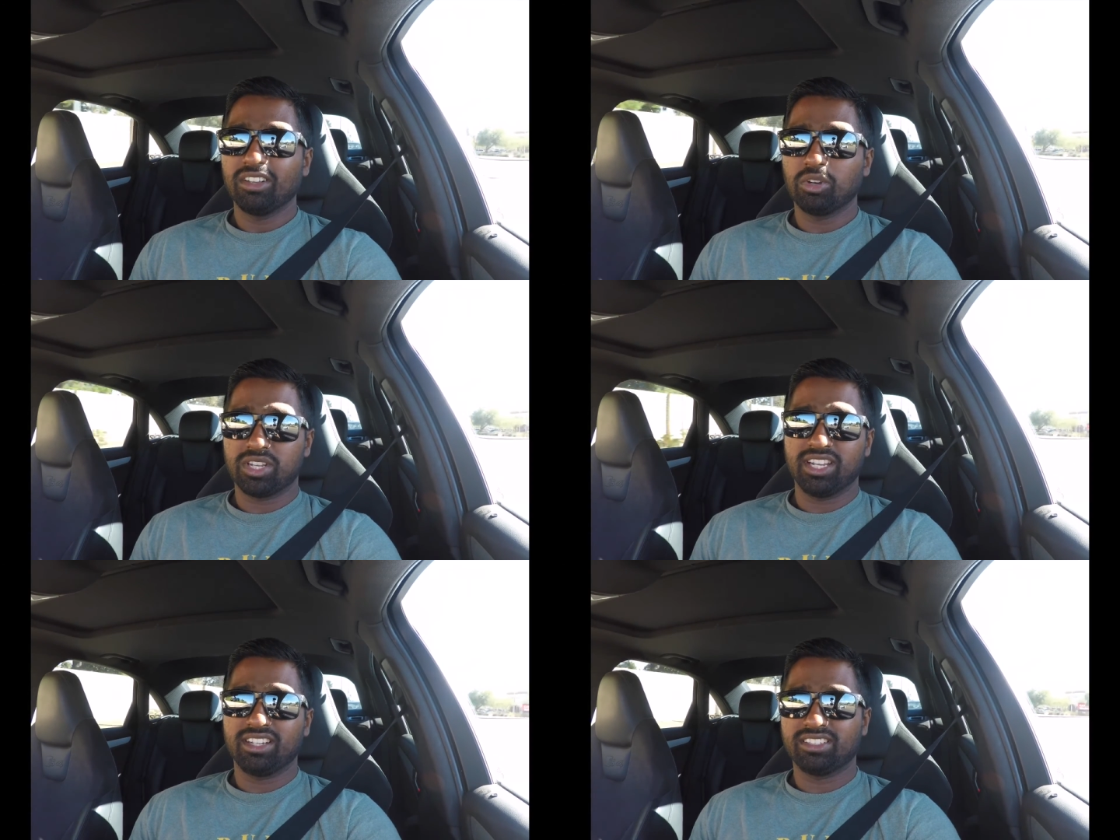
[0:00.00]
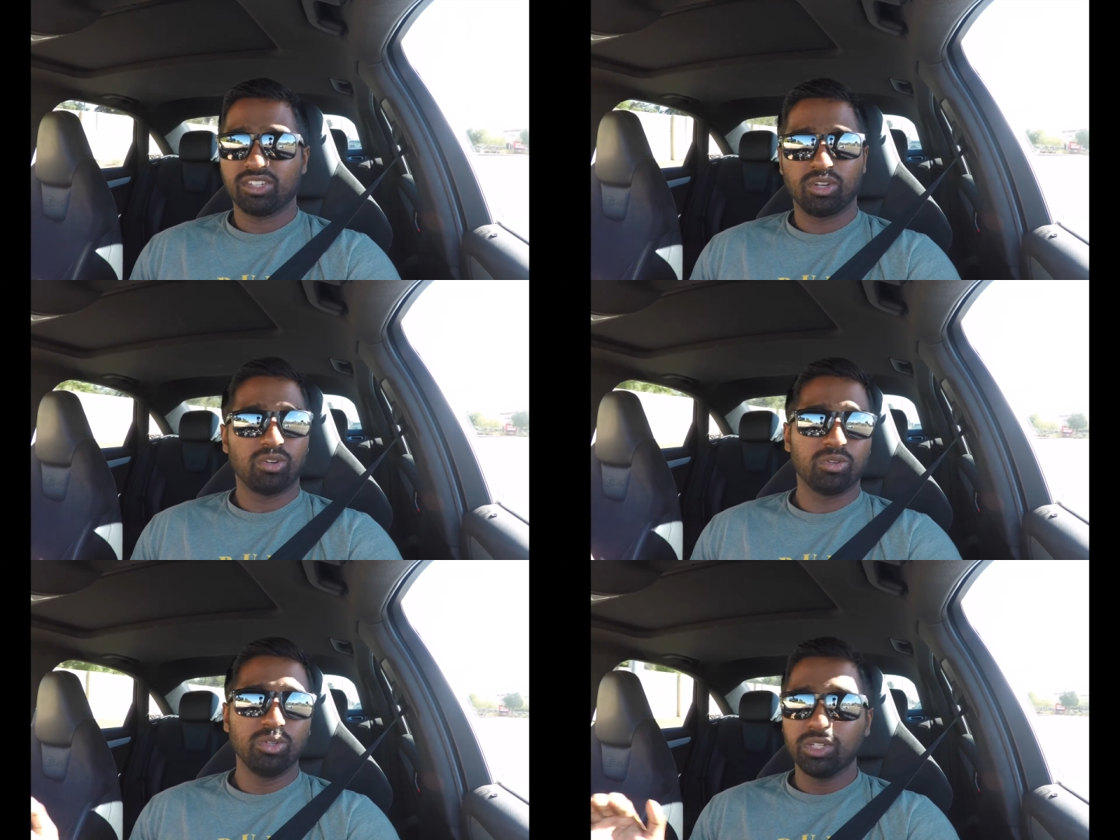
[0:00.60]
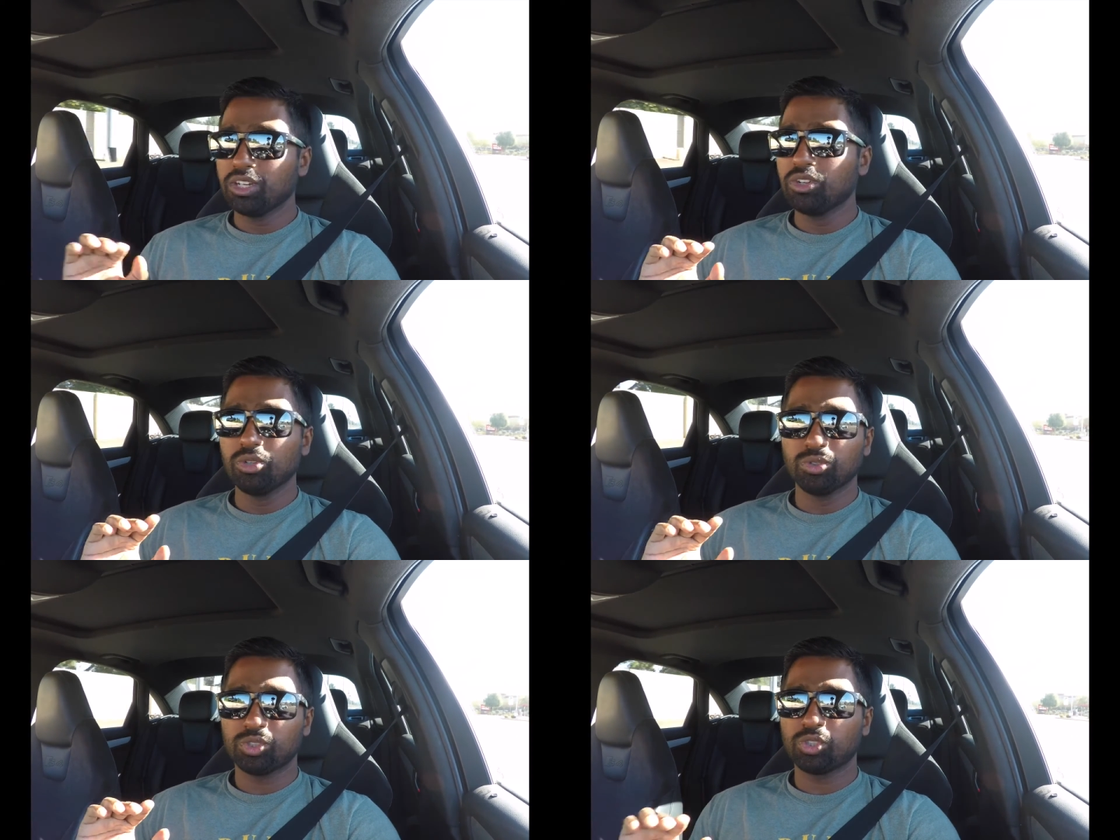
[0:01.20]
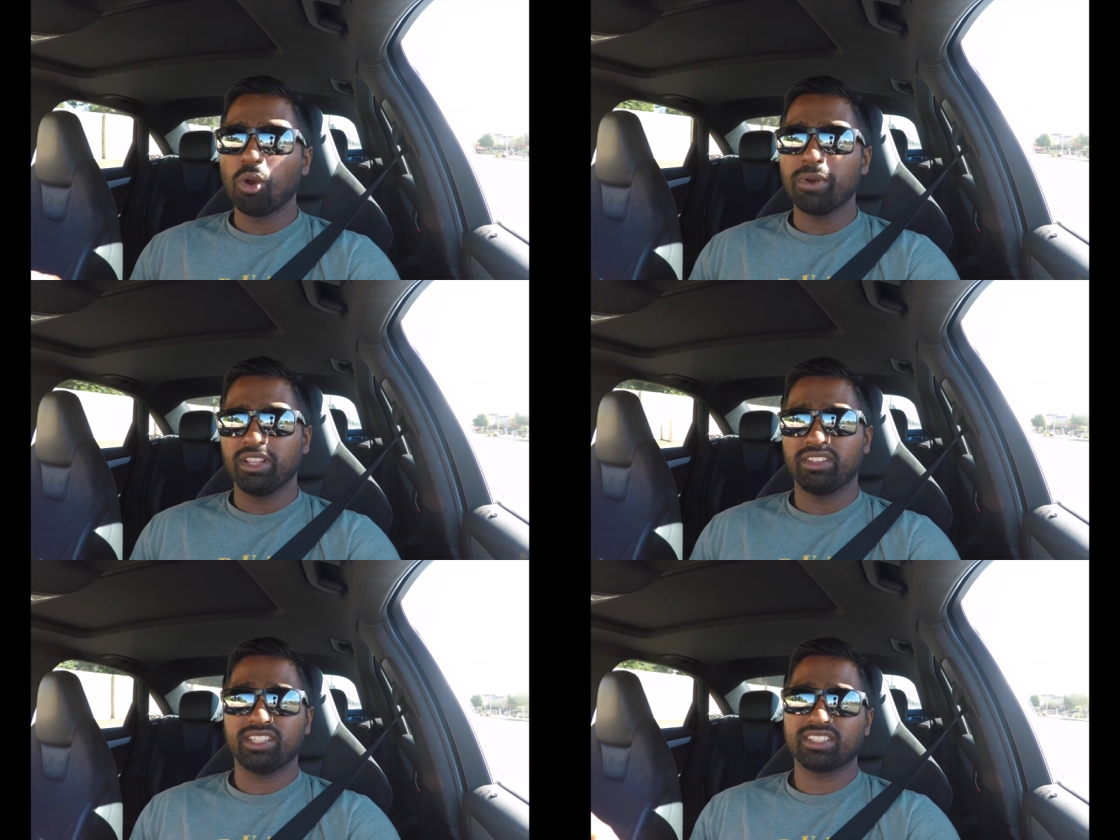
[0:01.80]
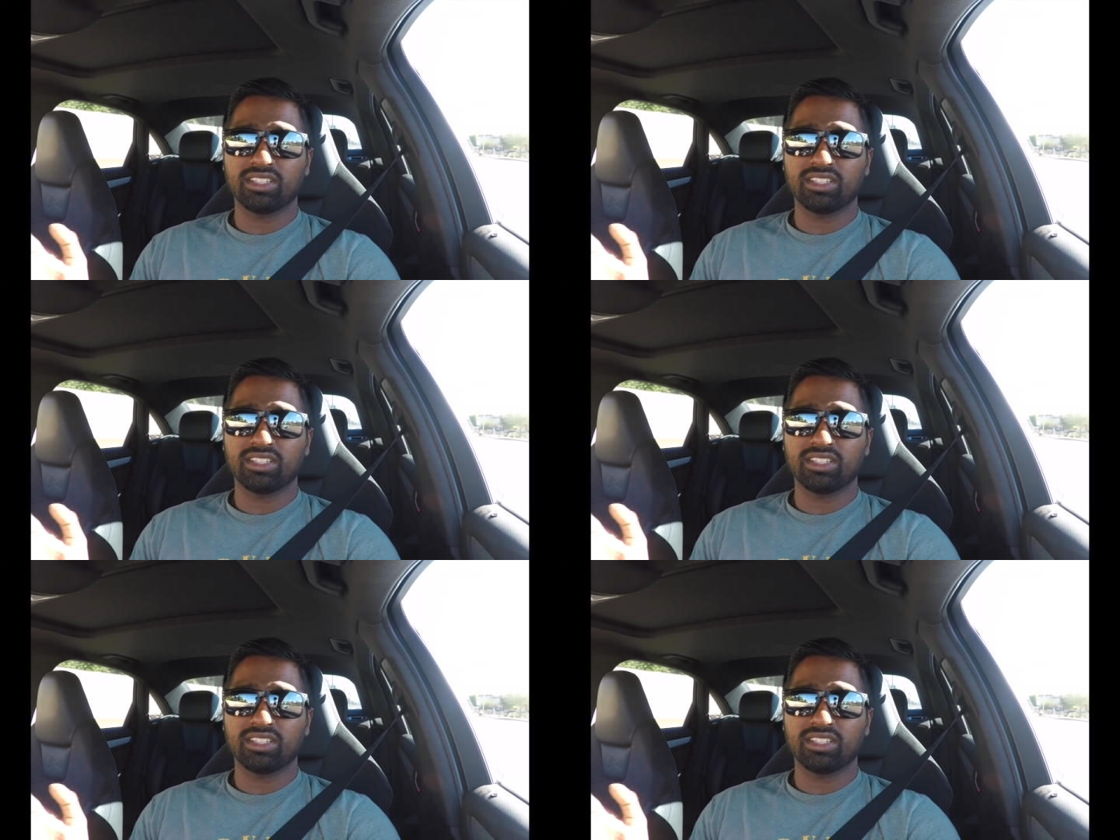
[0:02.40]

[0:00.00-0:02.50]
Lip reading: Okay, so you can do so many things.